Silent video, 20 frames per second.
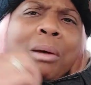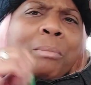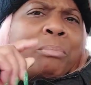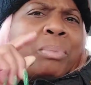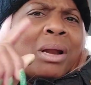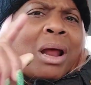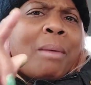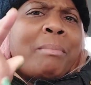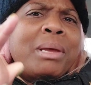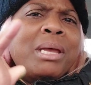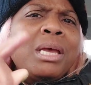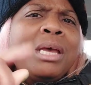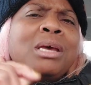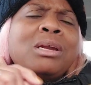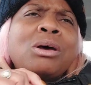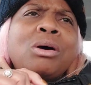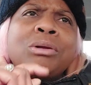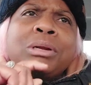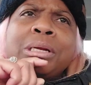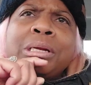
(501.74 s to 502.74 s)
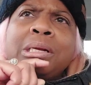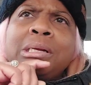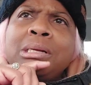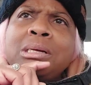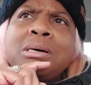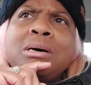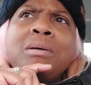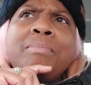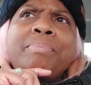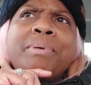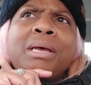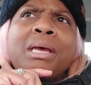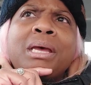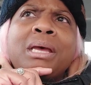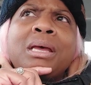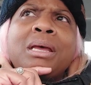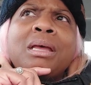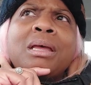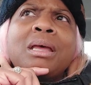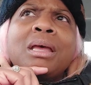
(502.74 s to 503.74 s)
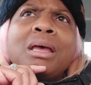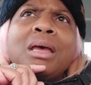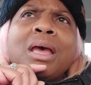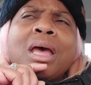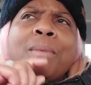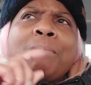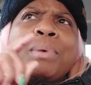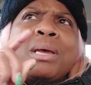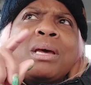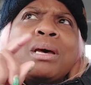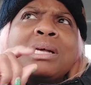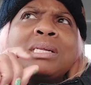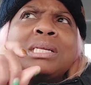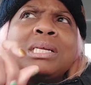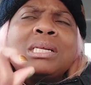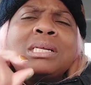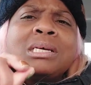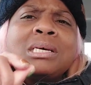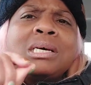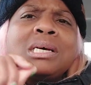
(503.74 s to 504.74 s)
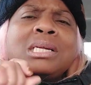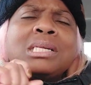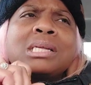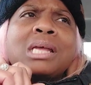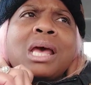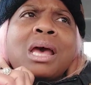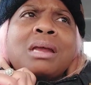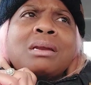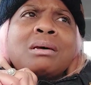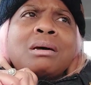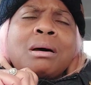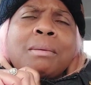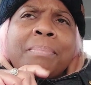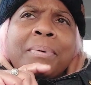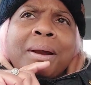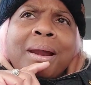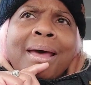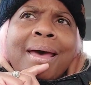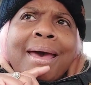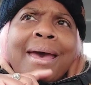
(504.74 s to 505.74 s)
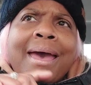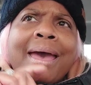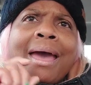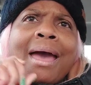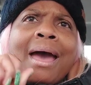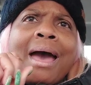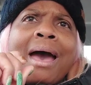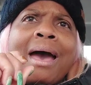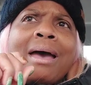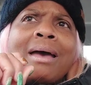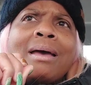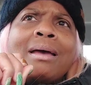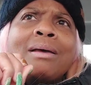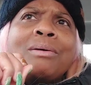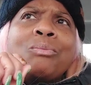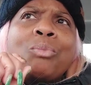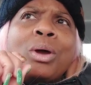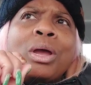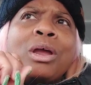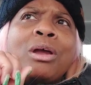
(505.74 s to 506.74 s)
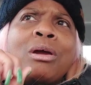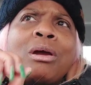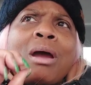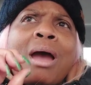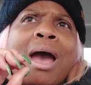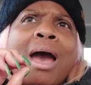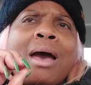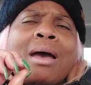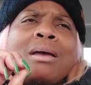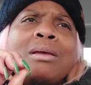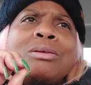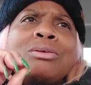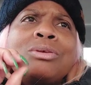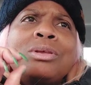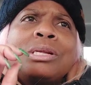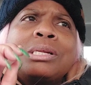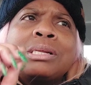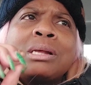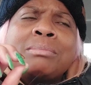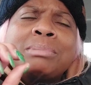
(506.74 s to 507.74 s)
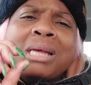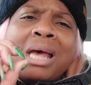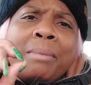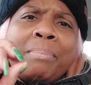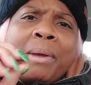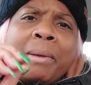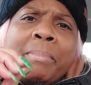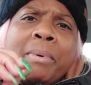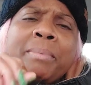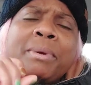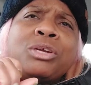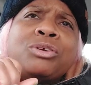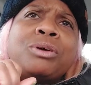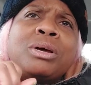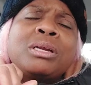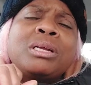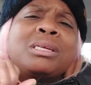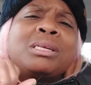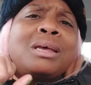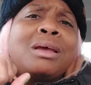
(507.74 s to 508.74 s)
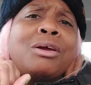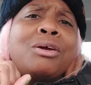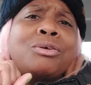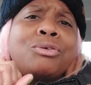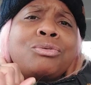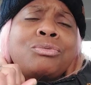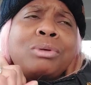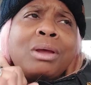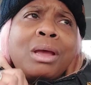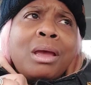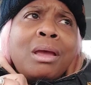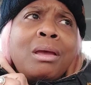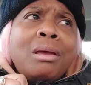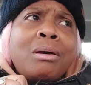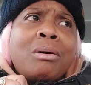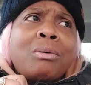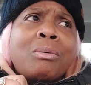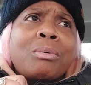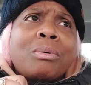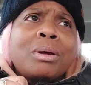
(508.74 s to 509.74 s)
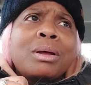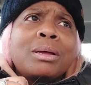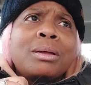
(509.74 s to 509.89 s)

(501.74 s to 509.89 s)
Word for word: But I'm going to hit on it a little bit, because it does kind of apply, where sometimes people be trying to tear you down.